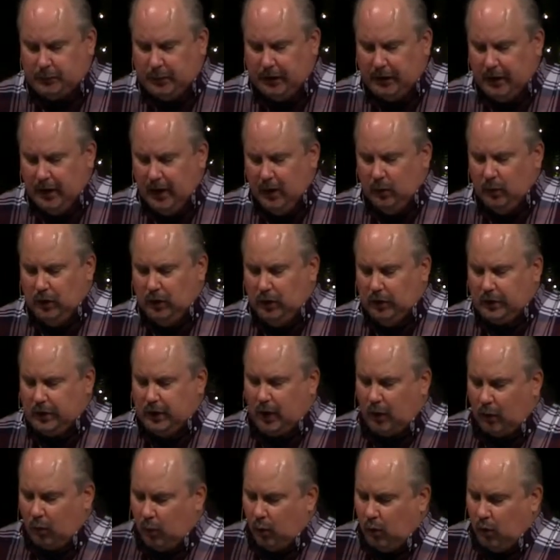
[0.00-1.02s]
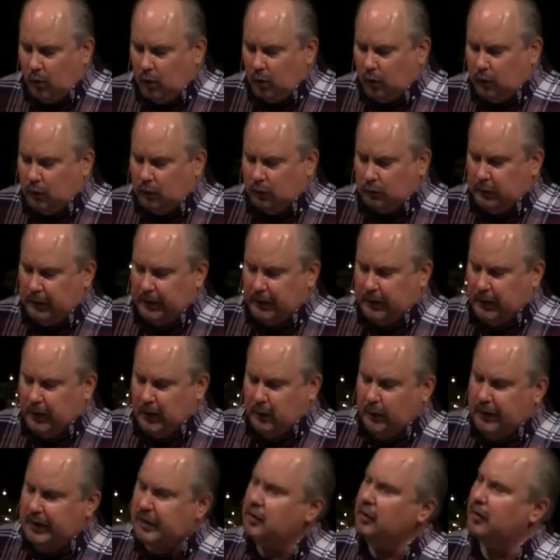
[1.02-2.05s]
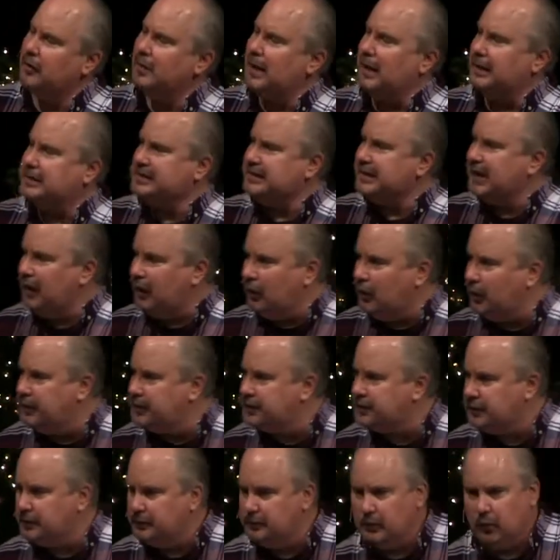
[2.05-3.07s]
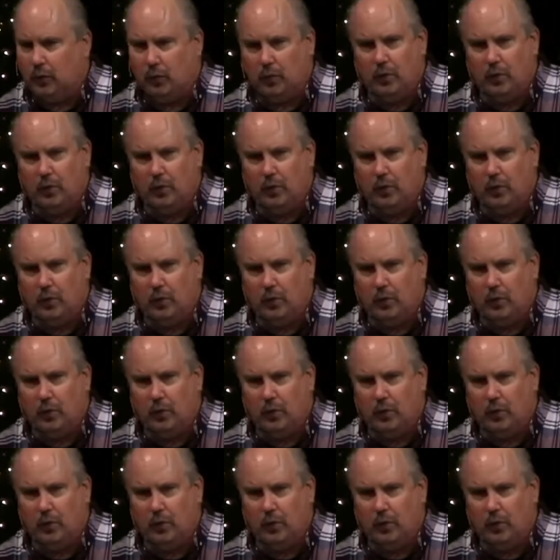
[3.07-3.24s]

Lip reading: We look at our world. We hear about terrorism